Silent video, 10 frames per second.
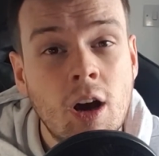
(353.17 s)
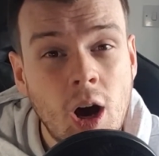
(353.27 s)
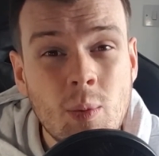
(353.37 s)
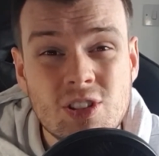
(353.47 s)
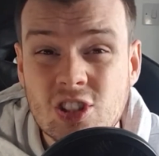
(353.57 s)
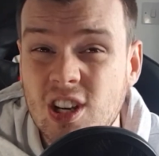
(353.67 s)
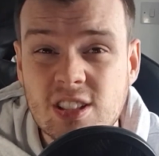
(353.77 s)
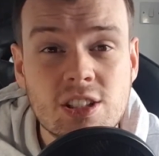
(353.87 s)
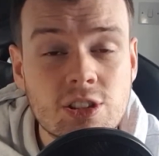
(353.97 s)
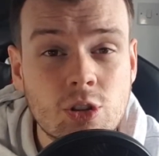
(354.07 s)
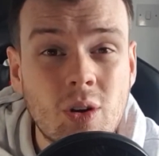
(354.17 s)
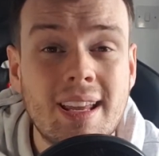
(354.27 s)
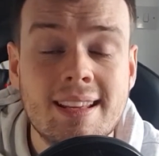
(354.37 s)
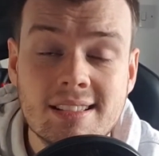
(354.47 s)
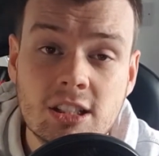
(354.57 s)
I would suggest this stock
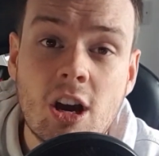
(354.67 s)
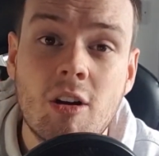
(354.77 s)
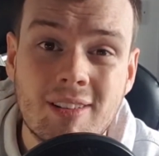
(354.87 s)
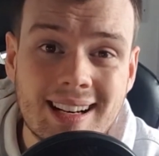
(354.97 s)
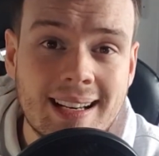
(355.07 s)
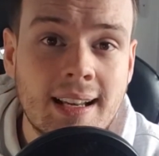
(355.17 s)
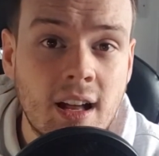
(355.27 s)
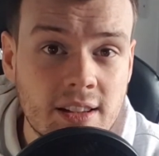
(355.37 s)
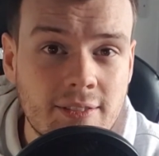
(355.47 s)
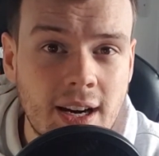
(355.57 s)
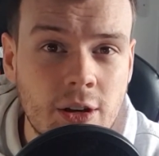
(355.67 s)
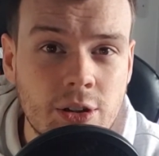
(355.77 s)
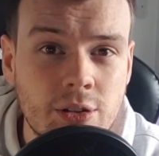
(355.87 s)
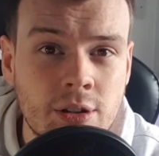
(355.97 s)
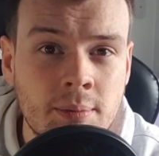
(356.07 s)
is currently
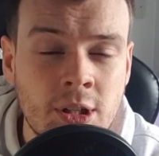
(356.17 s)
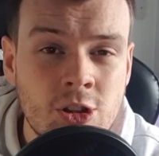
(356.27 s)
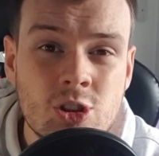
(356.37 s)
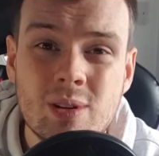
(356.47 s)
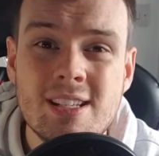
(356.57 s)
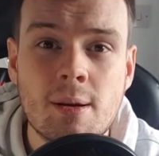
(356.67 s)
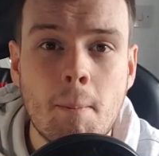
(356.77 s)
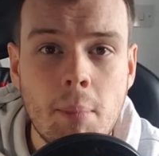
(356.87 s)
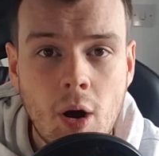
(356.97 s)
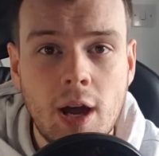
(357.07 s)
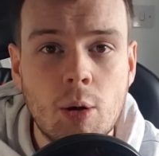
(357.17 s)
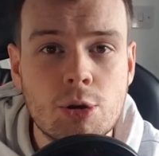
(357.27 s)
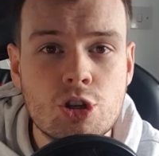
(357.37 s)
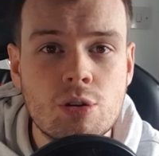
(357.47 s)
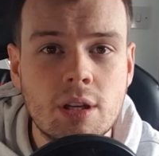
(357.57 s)
undervalued, so it is a buy
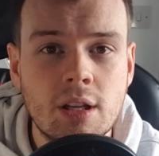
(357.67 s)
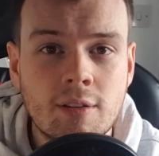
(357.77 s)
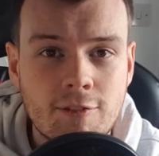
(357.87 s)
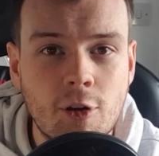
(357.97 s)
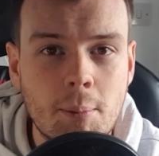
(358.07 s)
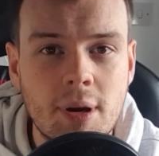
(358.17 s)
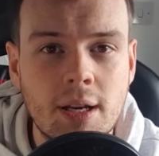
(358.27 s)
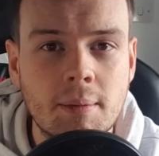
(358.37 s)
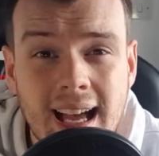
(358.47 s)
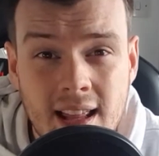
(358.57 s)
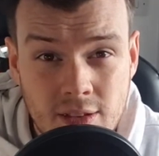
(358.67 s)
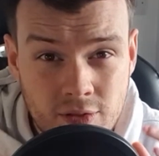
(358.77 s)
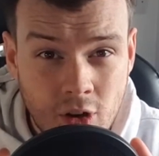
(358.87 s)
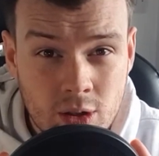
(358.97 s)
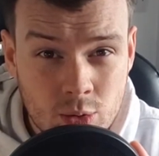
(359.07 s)
opportunity for me. And the
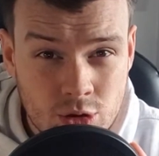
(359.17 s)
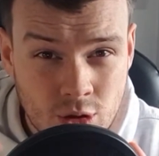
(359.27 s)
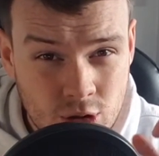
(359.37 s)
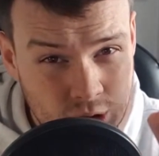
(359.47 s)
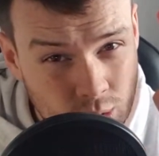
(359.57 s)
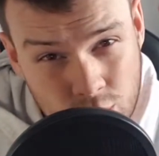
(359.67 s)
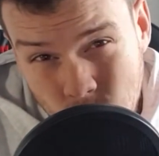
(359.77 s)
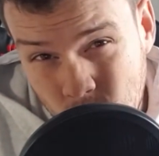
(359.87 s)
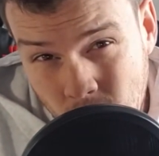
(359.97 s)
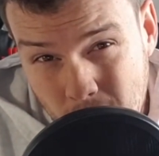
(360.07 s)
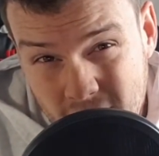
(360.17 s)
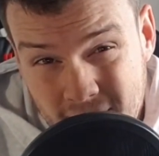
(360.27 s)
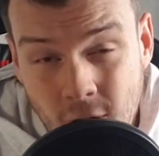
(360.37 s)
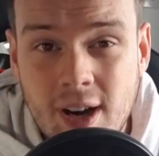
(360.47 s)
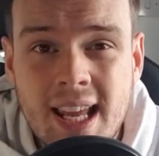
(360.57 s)
final stock, so stock number
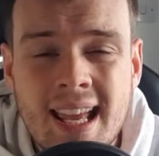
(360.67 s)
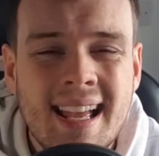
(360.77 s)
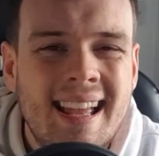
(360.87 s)
3.